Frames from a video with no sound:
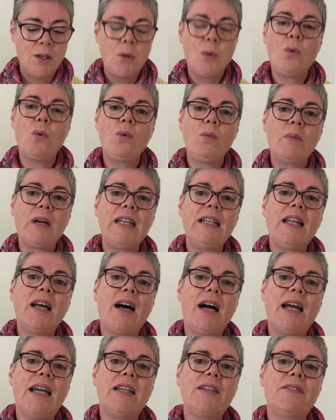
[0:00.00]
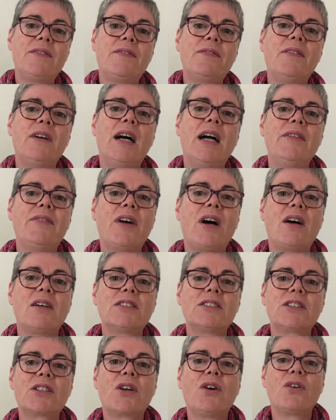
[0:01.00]
All my life, I've
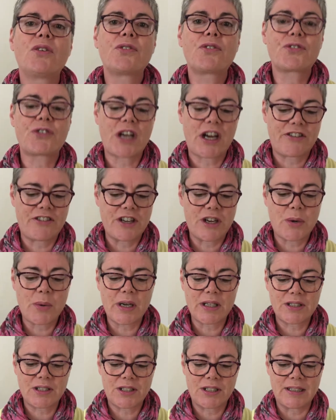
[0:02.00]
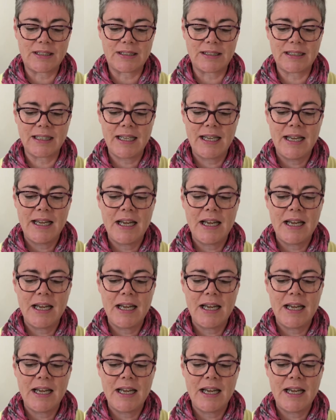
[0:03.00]
asked contrary questions,